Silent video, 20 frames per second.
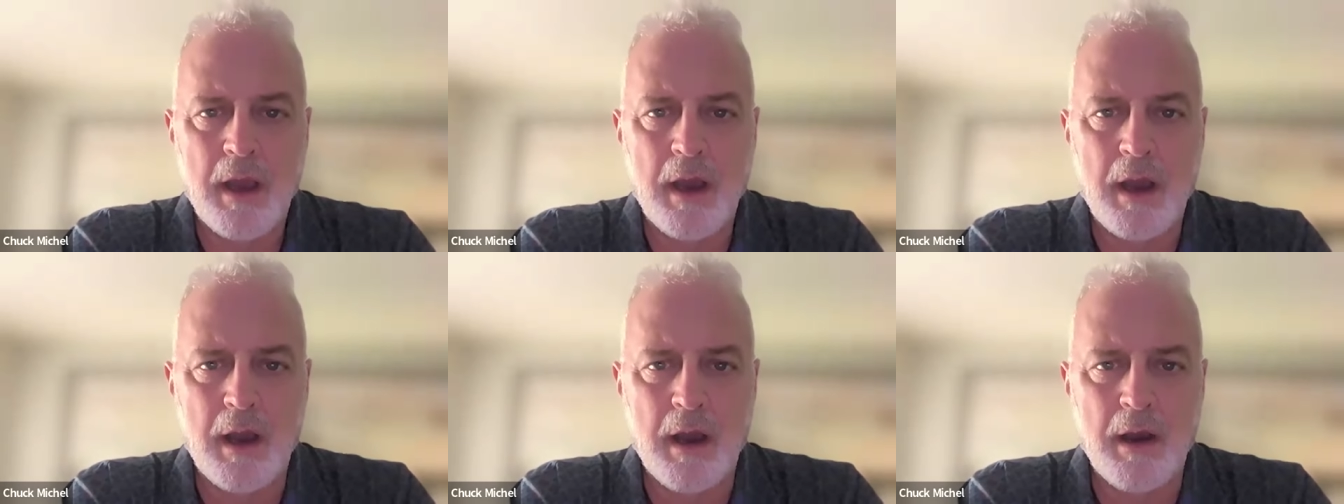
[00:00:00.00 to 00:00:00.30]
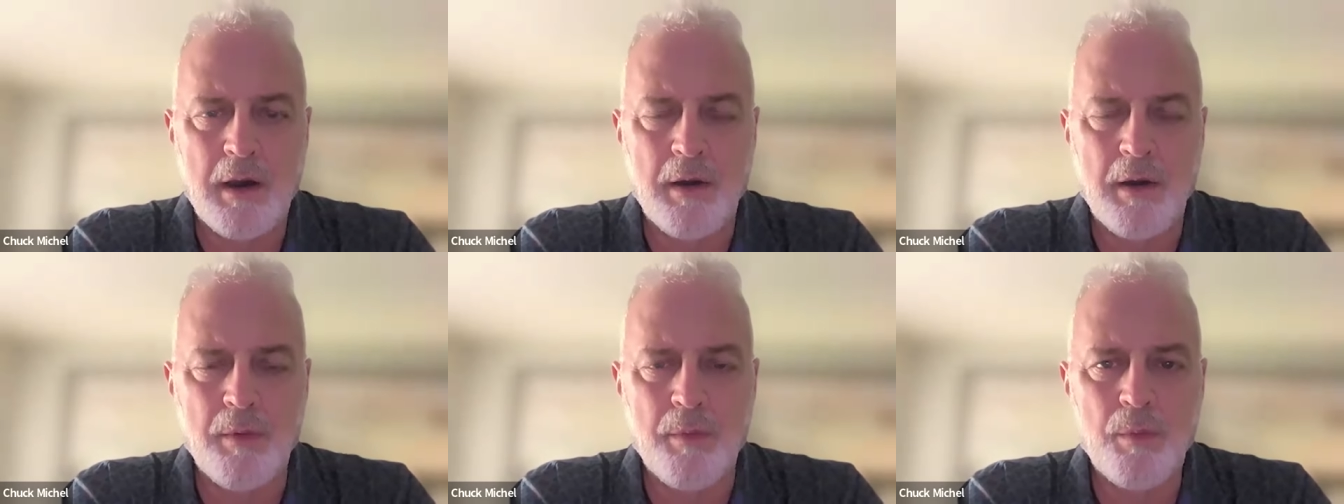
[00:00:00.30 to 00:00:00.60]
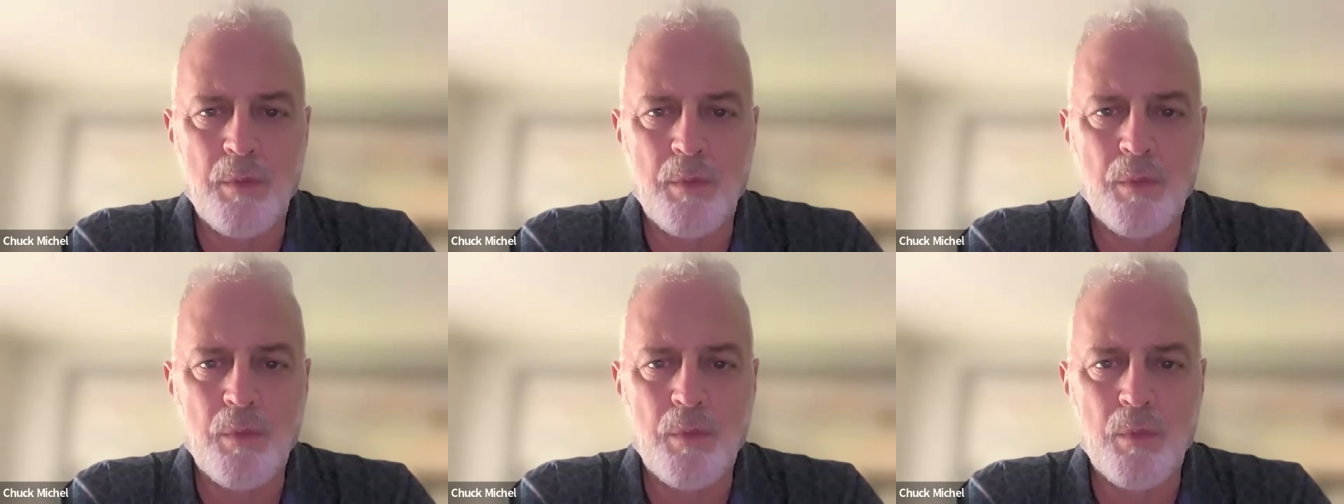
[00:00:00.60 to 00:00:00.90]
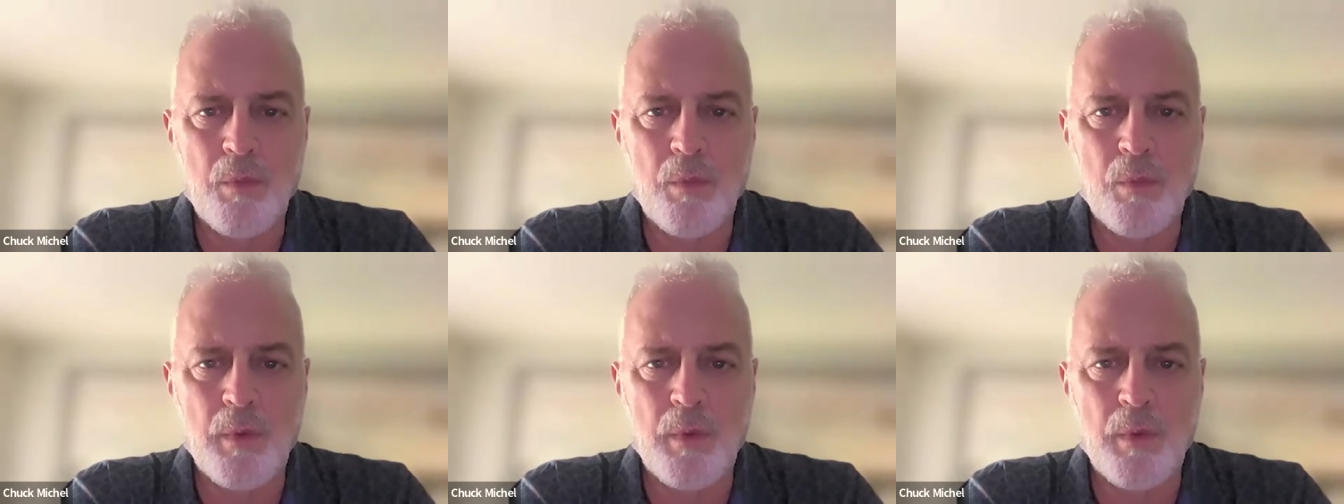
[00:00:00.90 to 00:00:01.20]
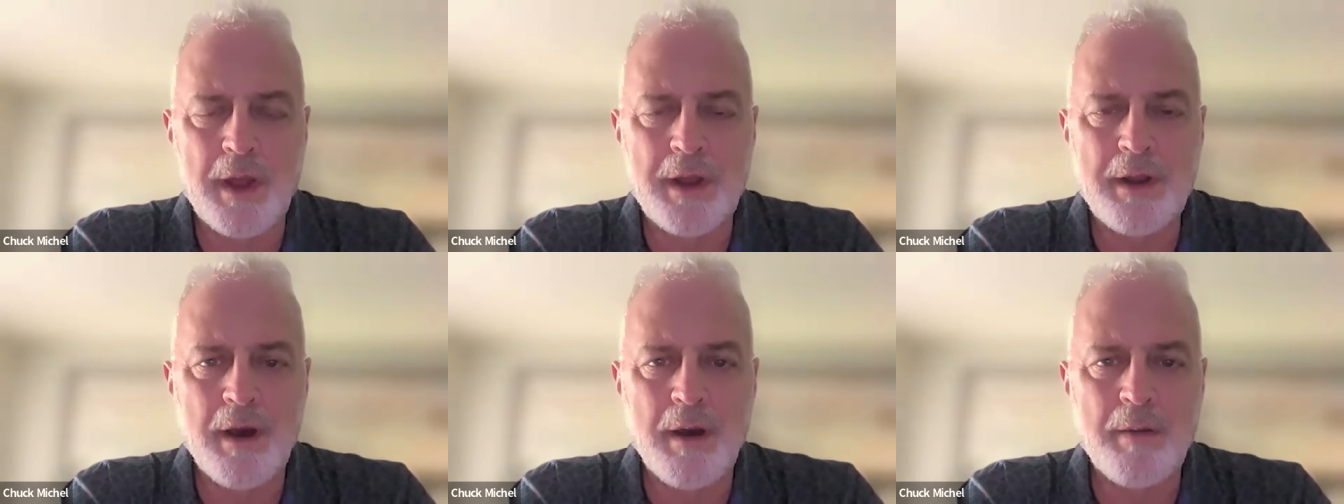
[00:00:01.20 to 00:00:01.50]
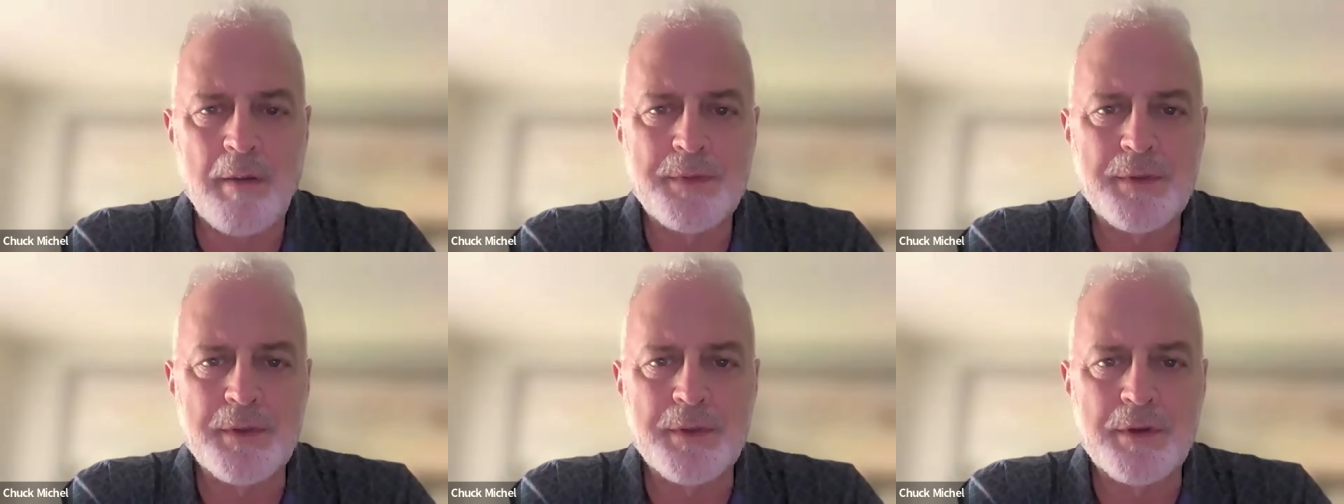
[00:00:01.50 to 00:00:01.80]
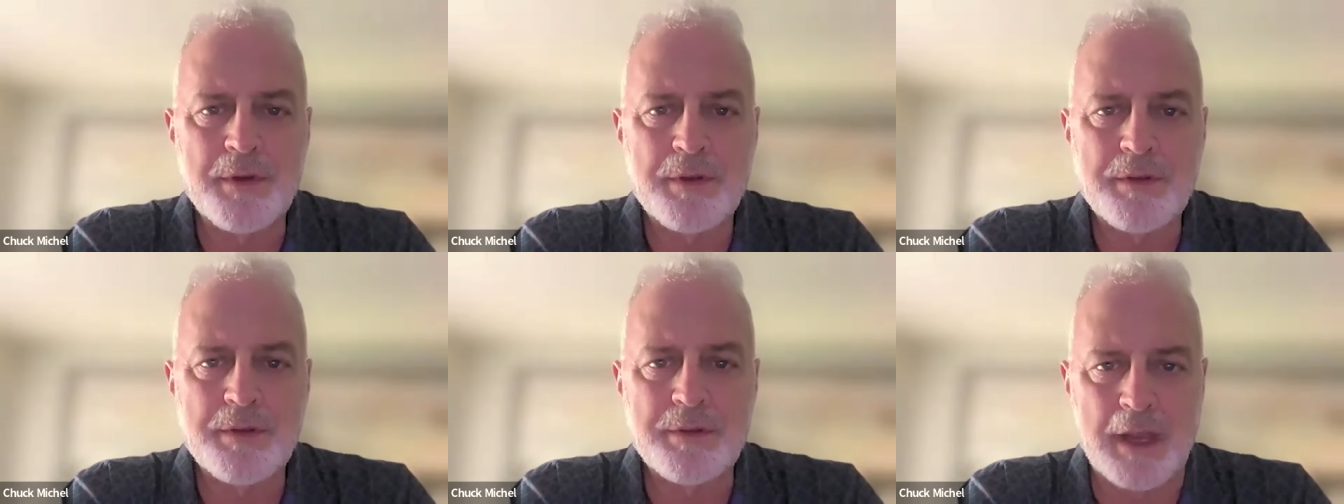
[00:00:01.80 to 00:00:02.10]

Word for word: Uh, went up to the